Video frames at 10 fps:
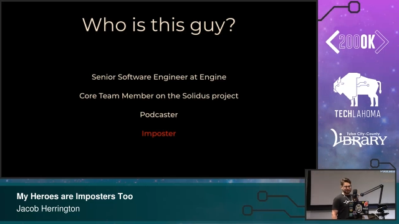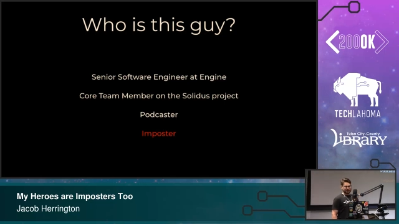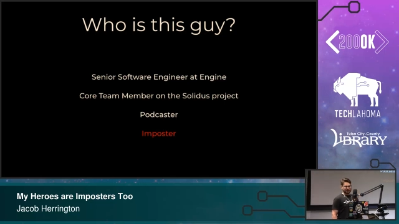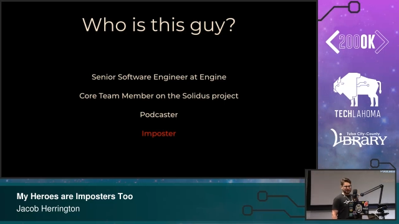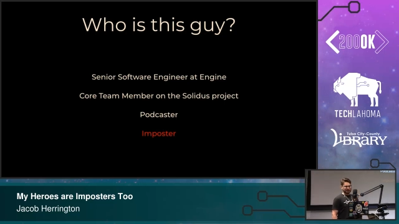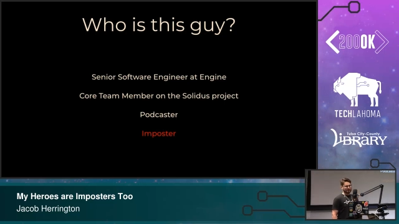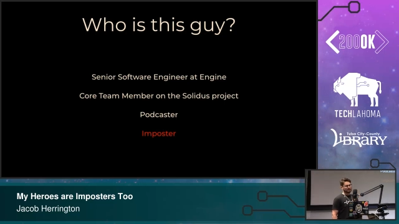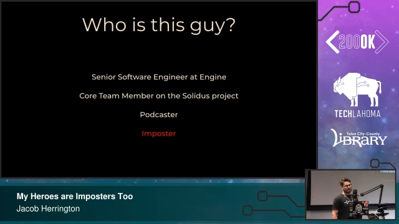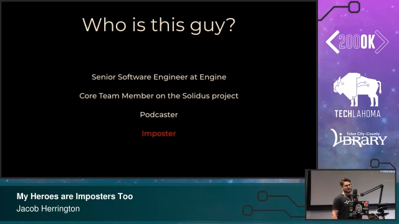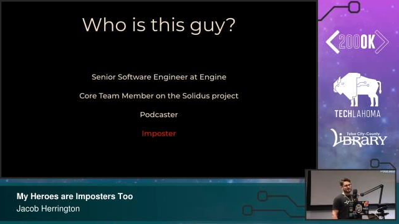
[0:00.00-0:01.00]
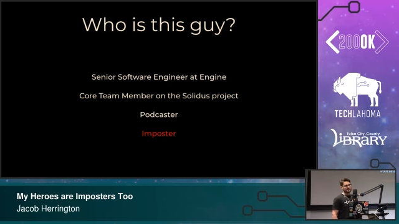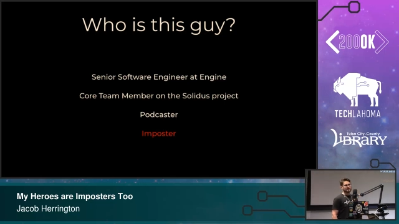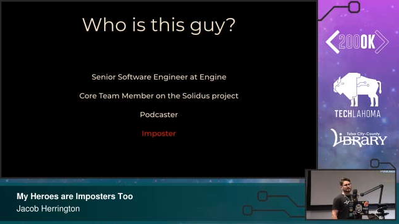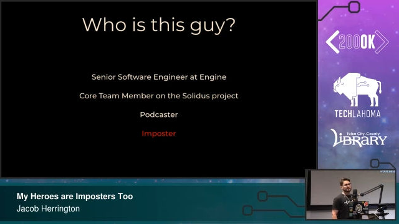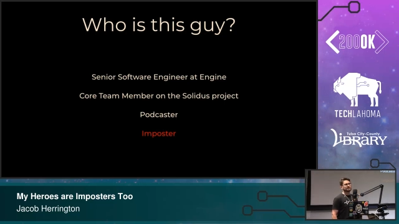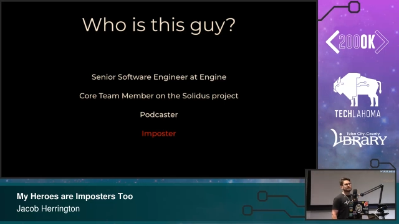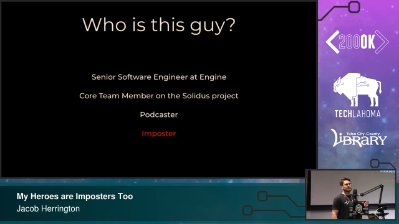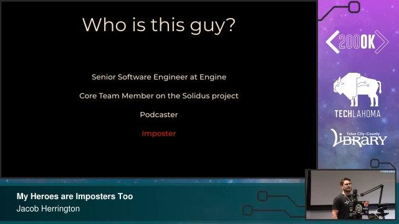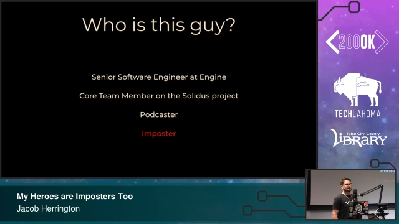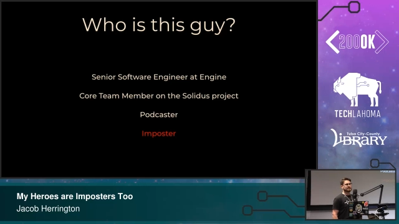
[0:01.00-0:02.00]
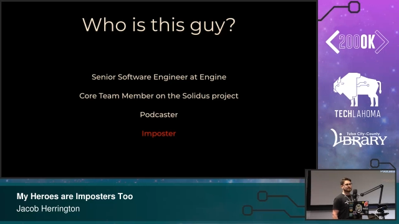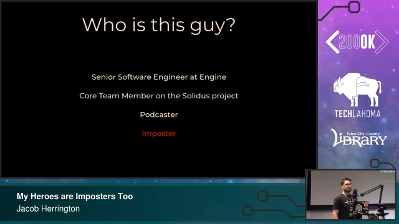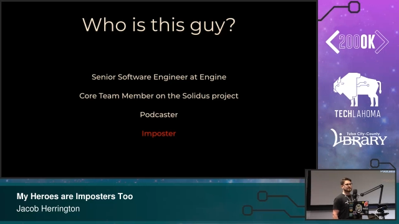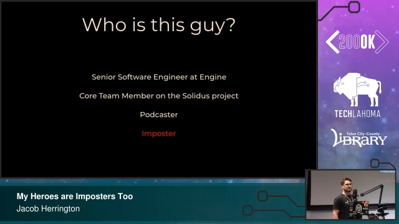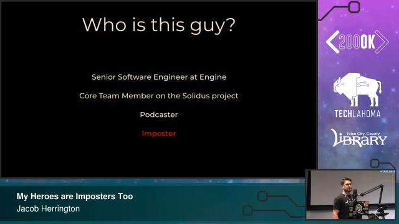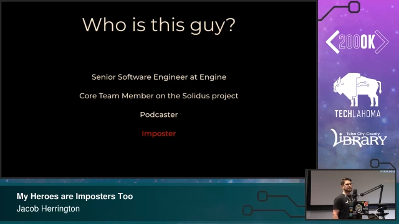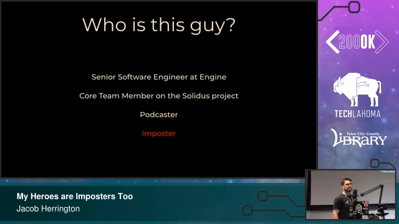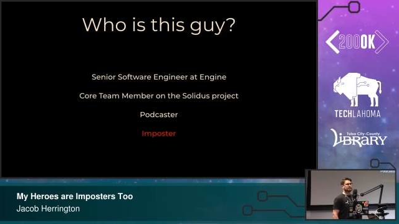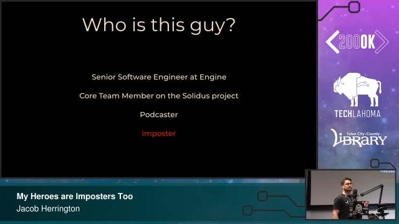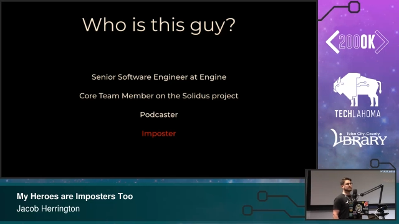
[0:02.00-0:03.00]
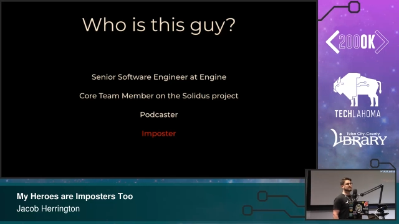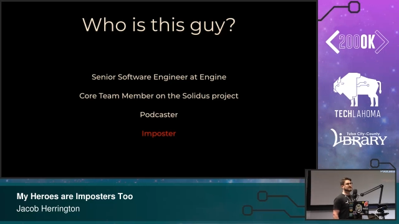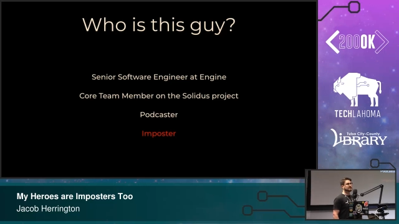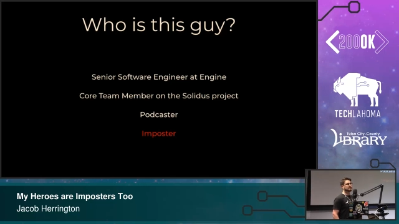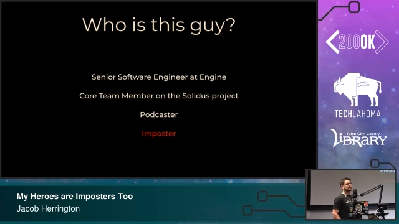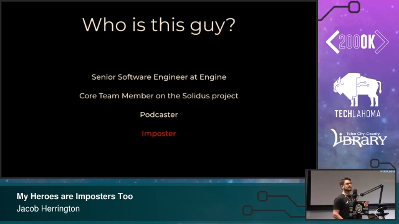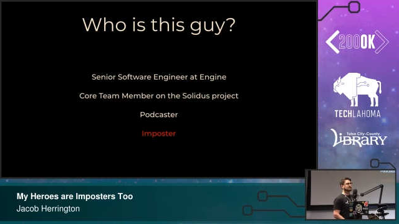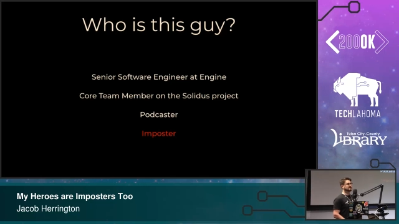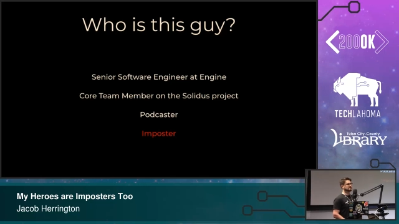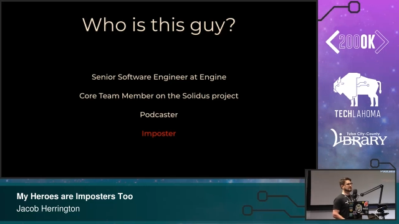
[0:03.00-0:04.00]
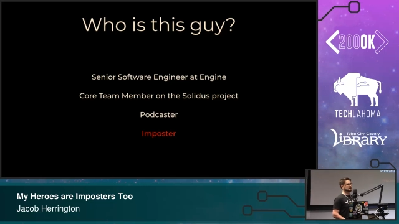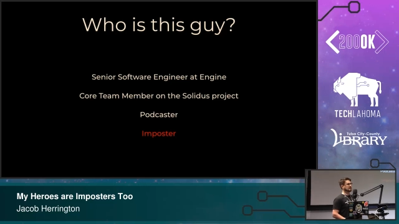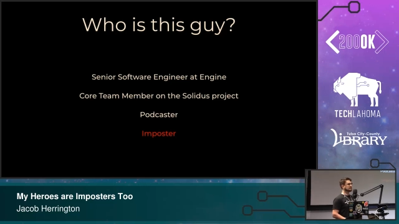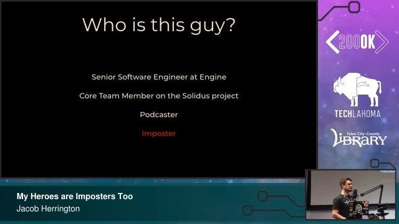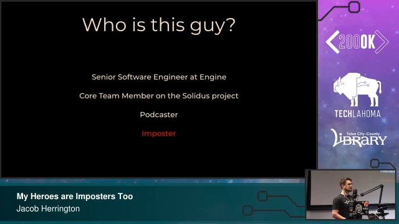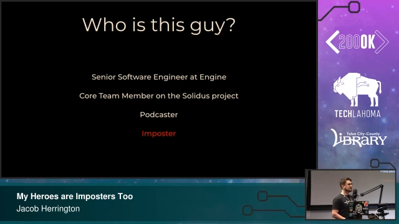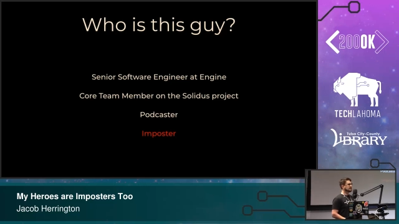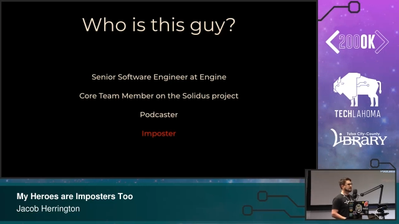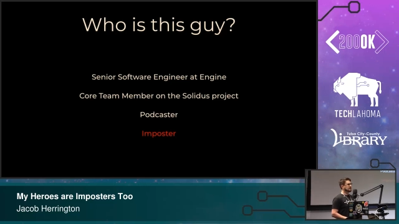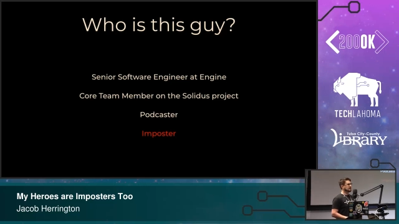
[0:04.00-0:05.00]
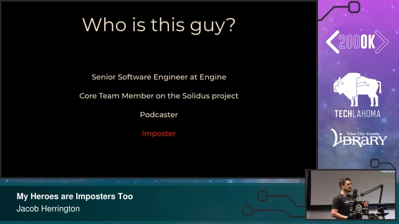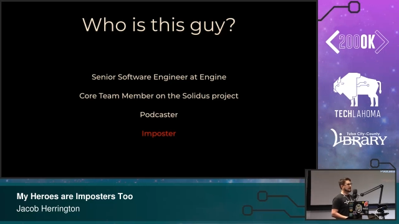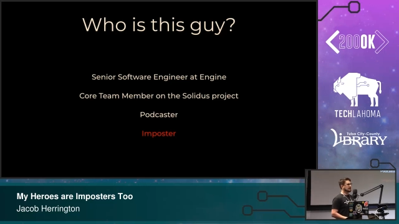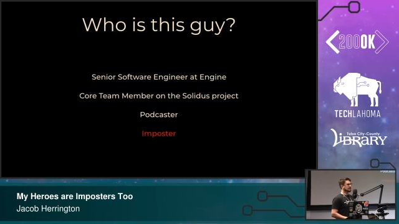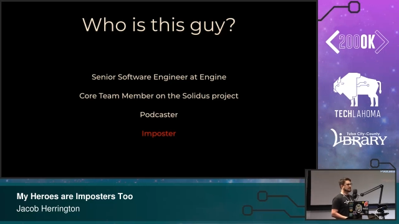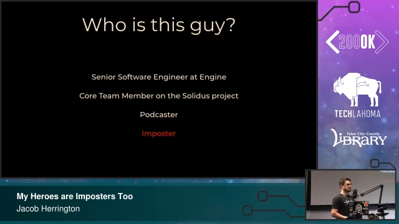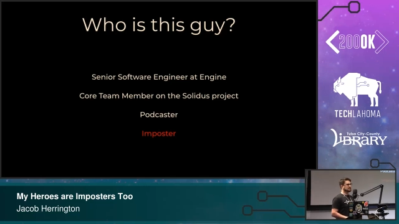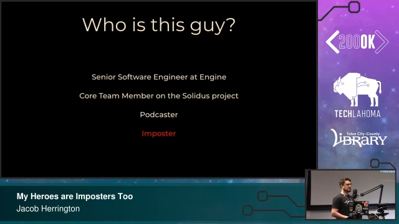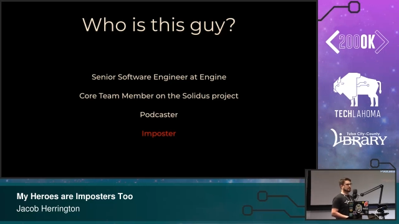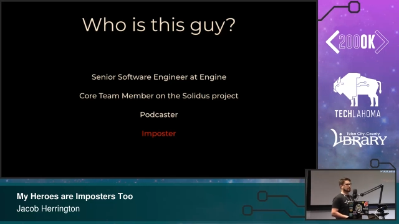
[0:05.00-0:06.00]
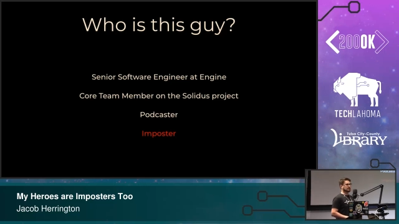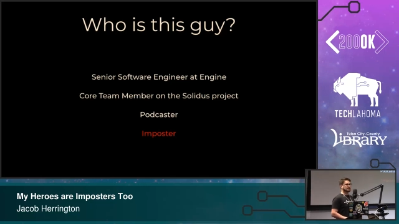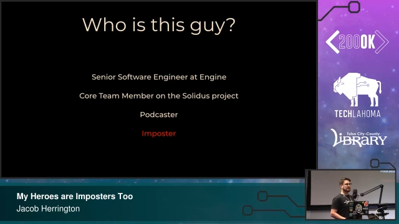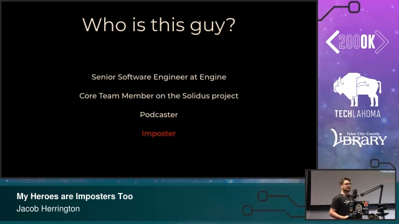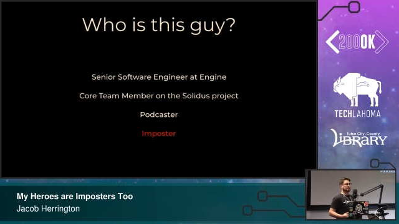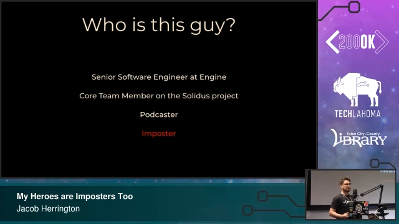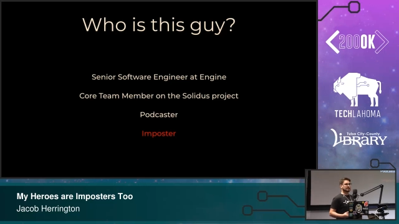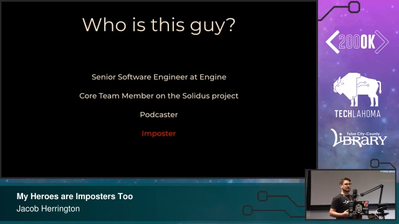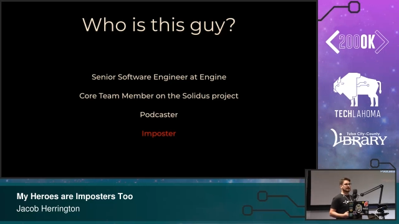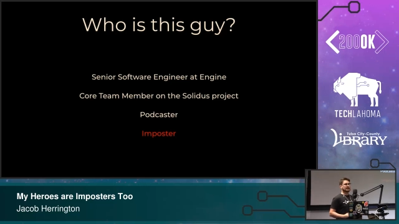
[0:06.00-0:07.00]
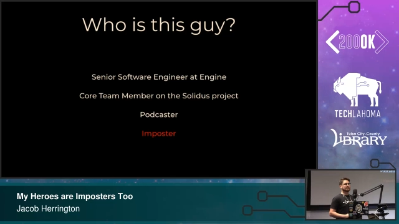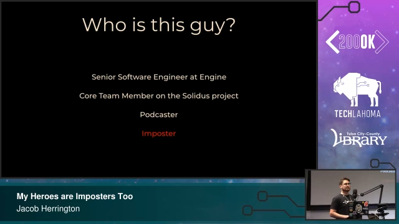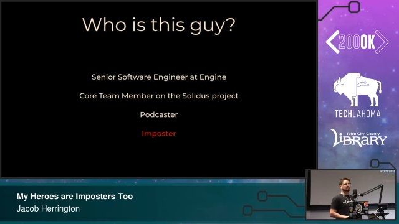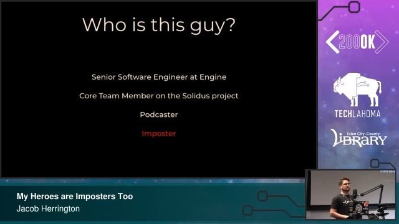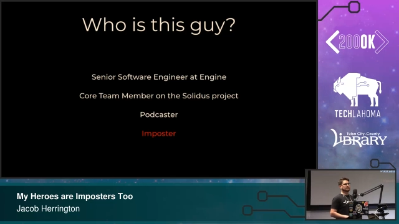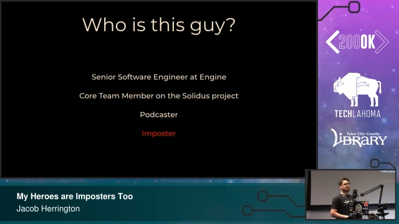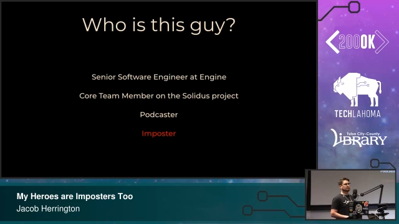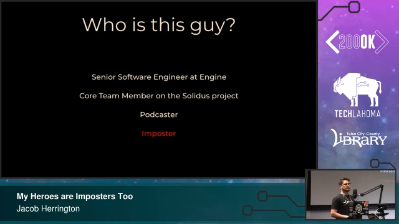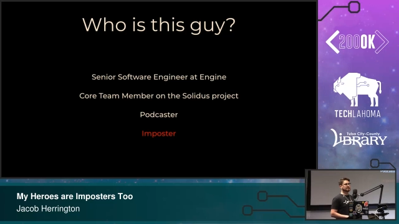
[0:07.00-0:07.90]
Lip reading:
No face is visible, so there are no lips to read.